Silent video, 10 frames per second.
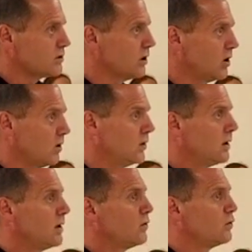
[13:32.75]

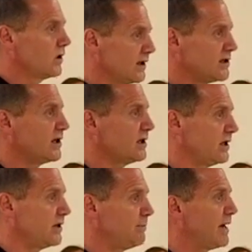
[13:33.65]
So,
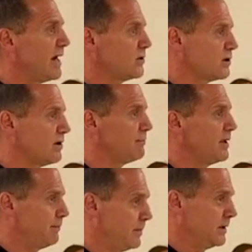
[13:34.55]
realistically, the mayor's
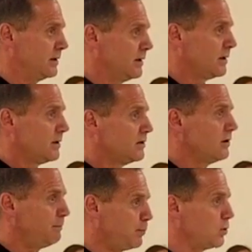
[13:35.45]
commitment
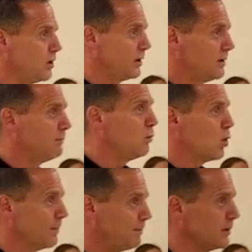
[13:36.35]
to put
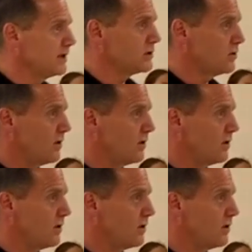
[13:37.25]
more police